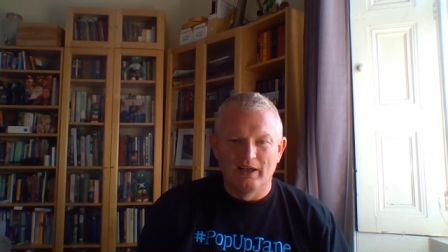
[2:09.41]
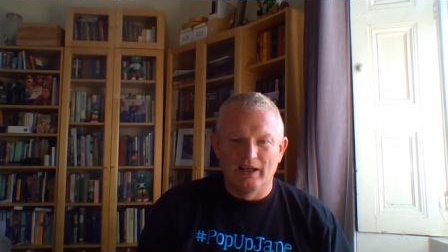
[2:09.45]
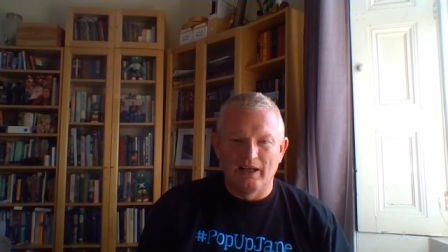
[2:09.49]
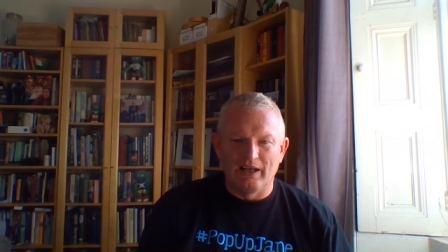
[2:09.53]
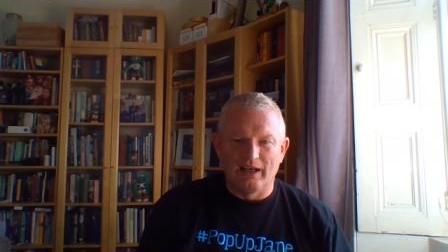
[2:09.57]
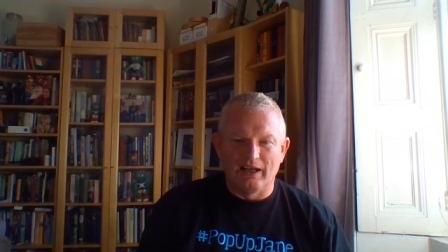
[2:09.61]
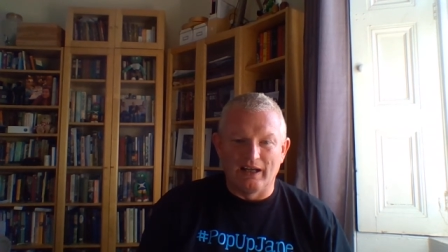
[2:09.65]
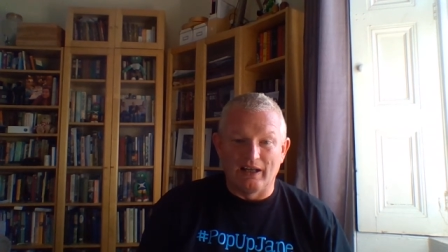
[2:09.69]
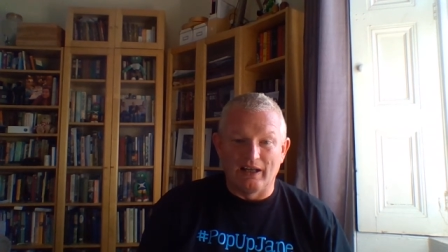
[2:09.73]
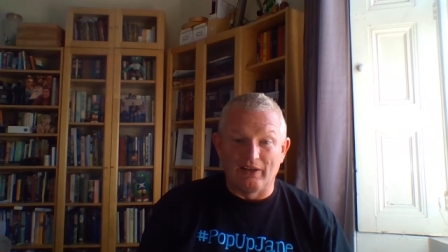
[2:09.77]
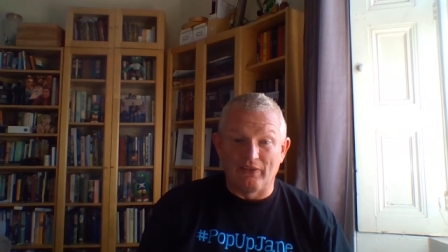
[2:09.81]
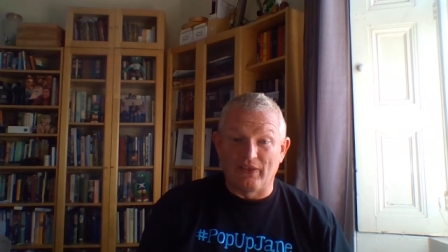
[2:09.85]

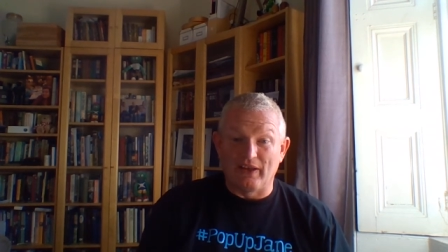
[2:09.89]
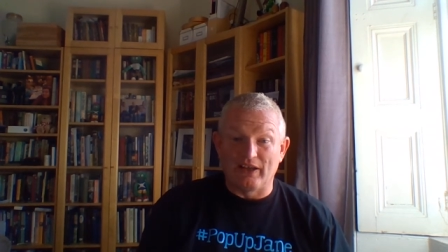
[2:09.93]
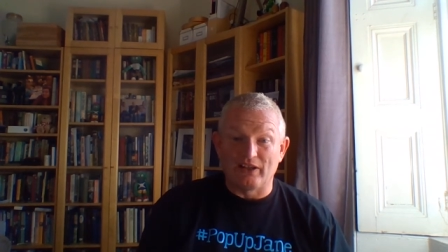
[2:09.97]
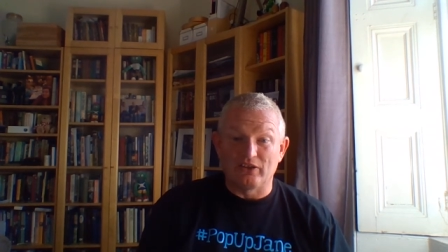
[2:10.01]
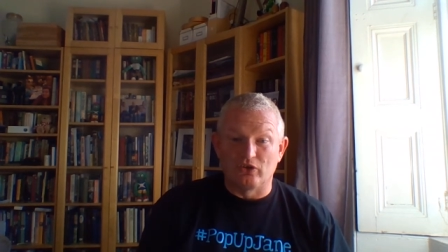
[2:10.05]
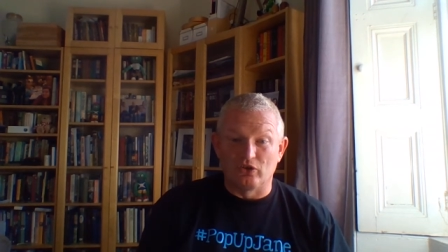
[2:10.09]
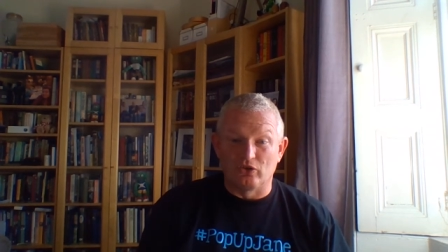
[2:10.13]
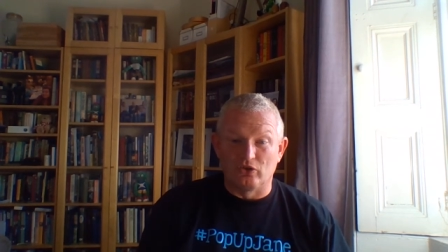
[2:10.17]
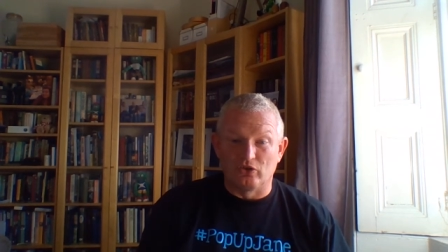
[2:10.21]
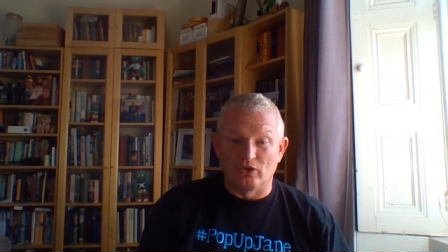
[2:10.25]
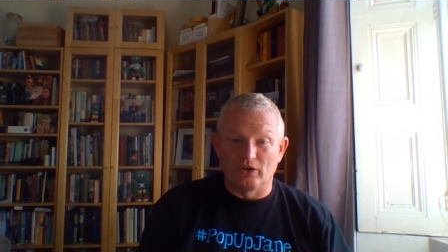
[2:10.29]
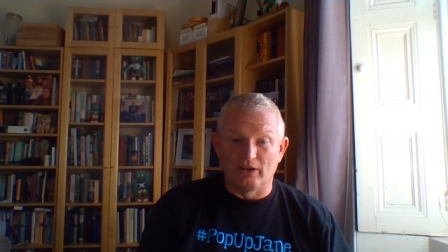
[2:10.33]
And
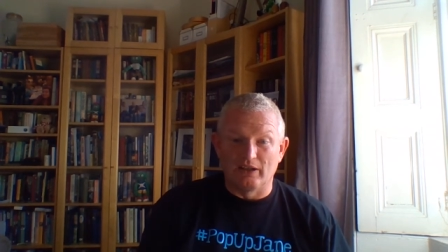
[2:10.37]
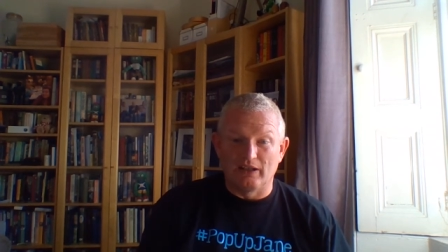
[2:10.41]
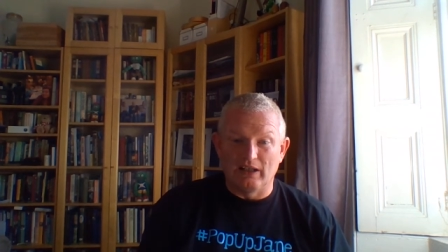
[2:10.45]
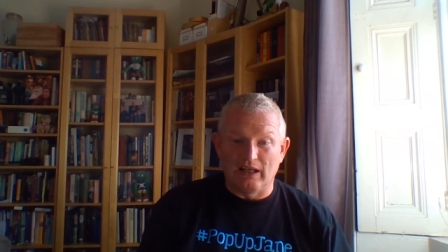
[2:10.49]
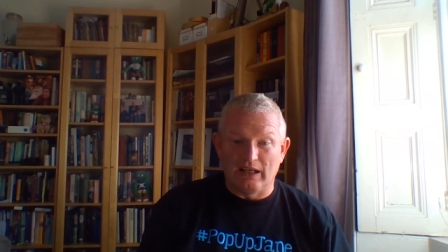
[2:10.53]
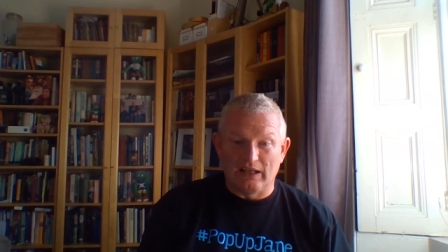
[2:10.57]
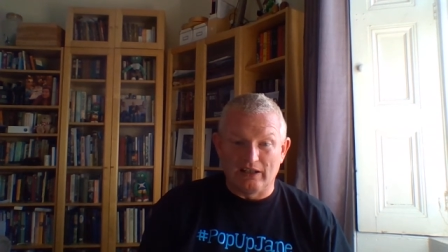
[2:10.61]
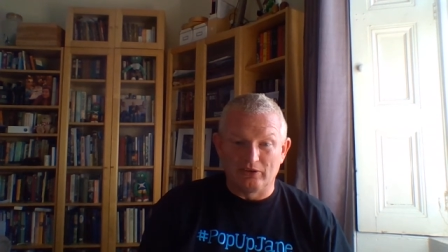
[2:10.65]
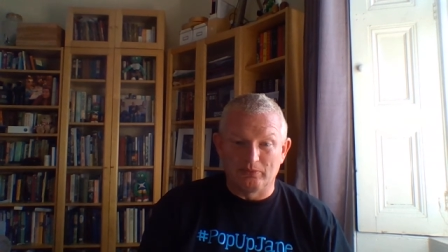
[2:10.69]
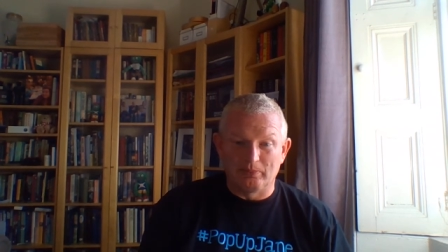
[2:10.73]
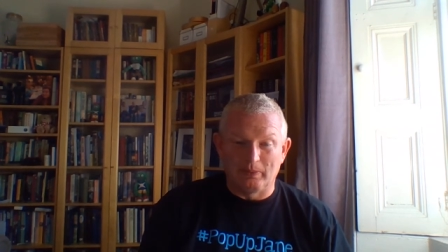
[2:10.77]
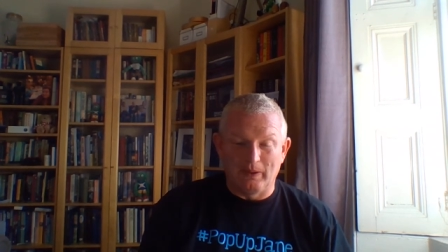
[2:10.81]
thanks to Julie,
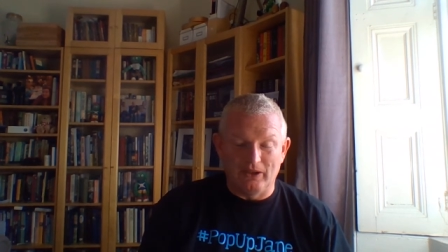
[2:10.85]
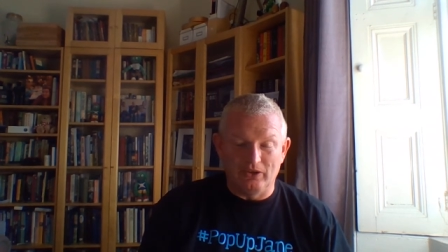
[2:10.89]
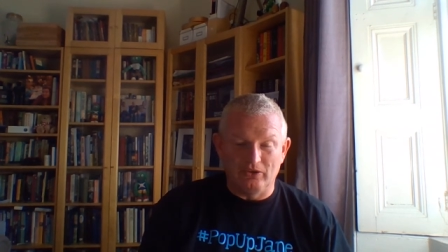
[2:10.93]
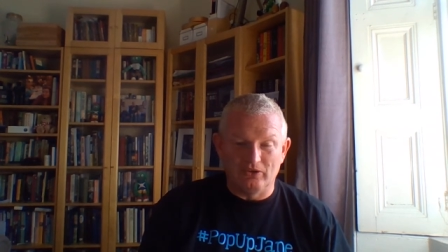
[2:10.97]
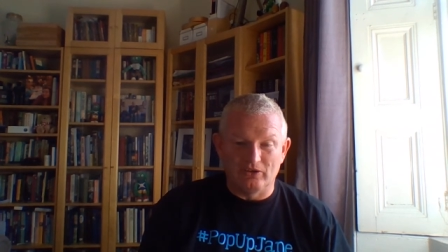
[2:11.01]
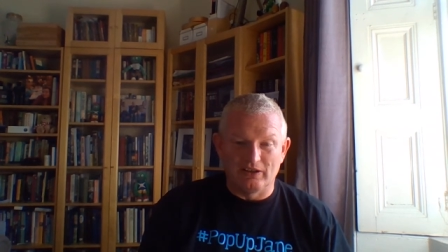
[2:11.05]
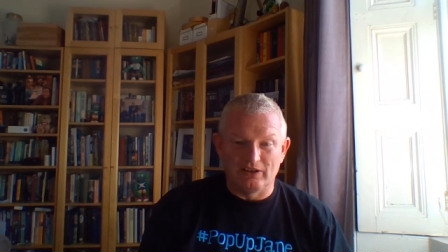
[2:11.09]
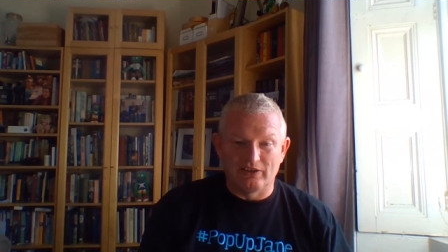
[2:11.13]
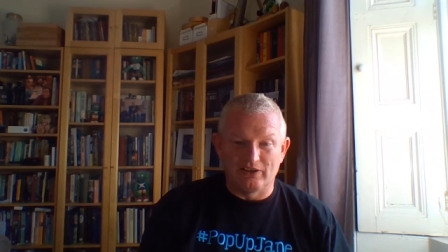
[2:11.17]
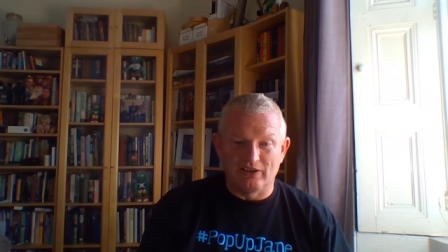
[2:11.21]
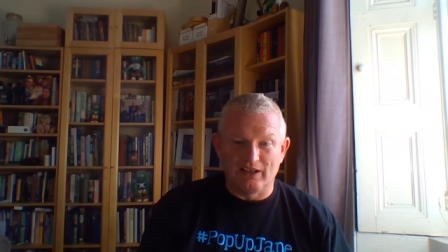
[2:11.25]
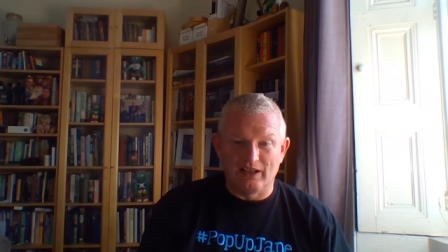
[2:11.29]

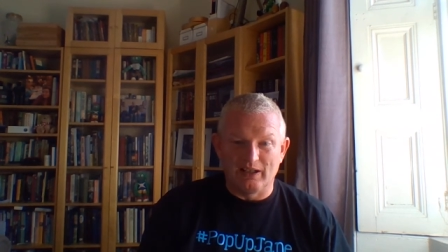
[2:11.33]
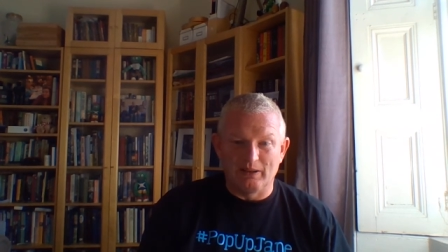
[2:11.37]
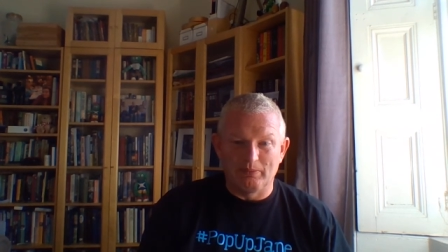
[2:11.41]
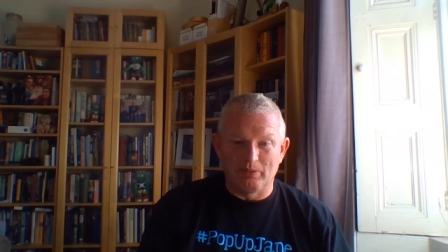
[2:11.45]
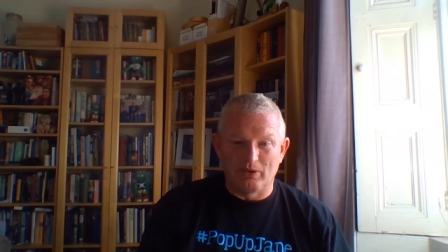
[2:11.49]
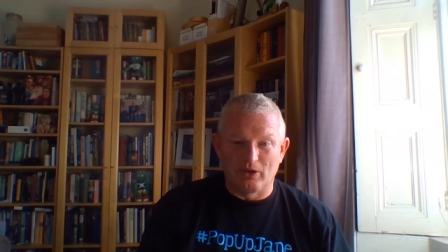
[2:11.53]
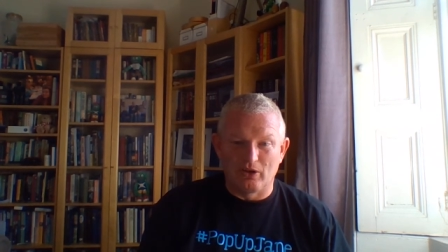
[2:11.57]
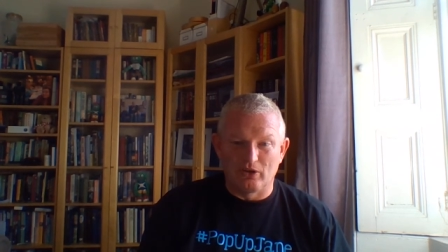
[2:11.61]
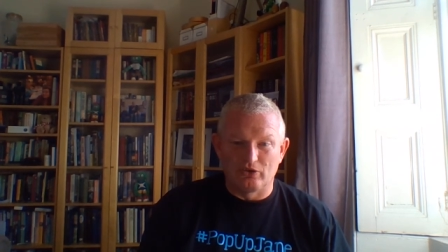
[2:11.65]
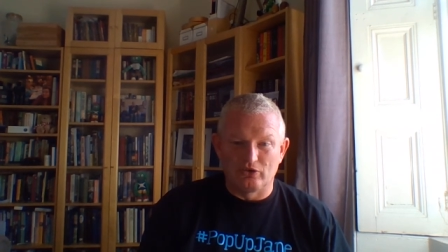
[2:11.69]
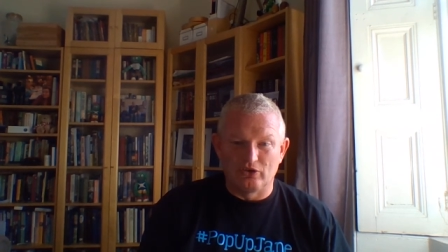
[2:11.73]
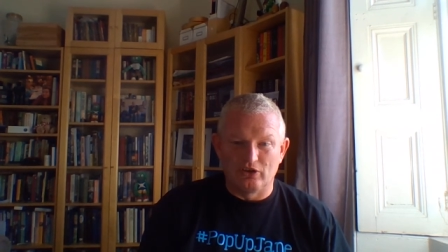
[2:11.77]
especially today,
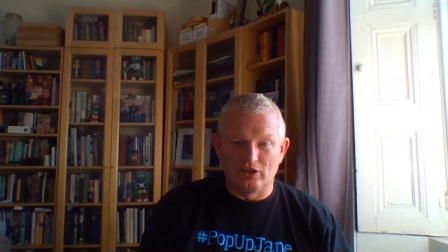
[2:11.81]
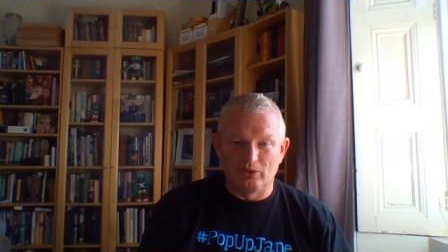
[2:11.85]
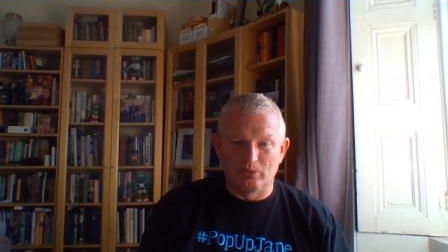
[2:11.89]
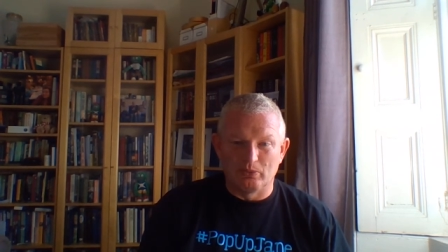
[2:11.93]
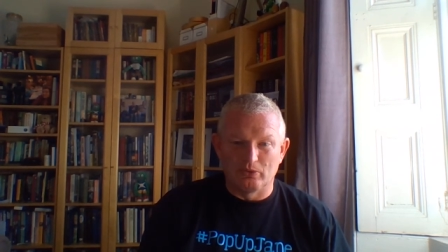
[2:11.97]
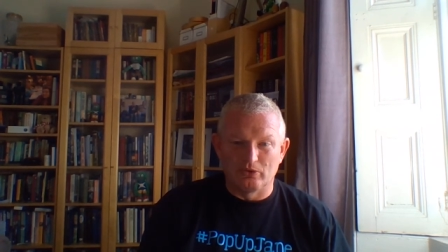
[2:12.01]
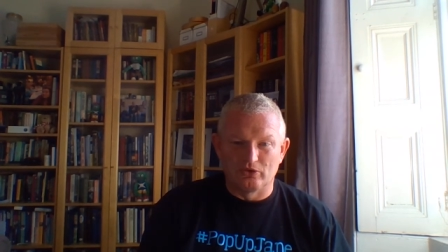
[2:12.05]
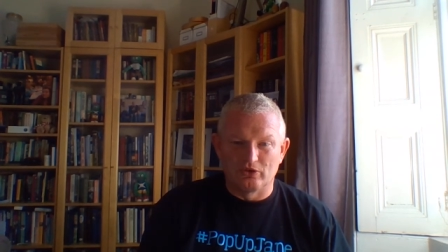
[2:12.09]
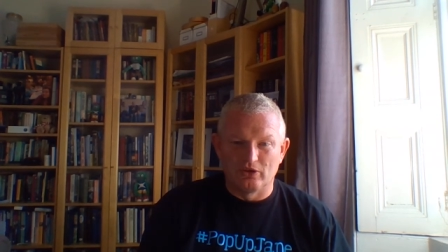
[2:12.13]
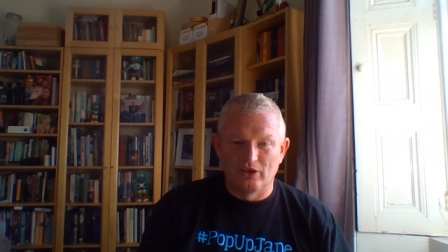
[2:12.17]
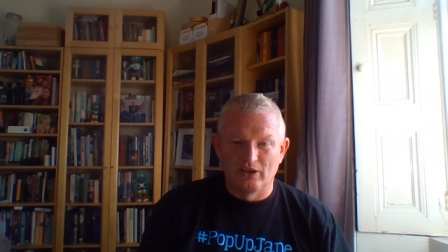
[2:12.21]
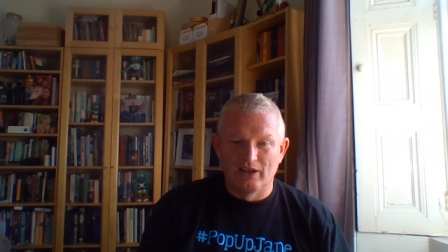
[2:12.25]
because she
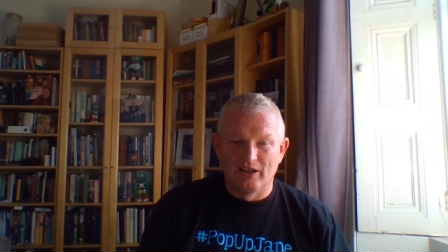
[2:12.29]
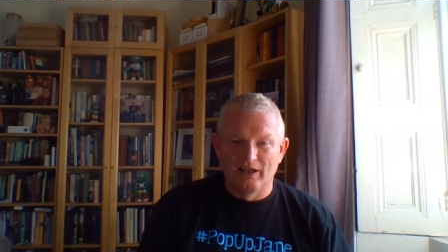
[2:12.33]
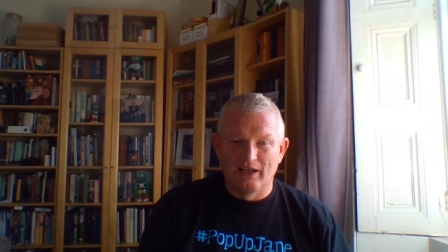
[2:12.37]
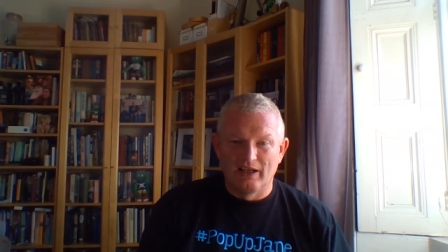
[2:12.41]
was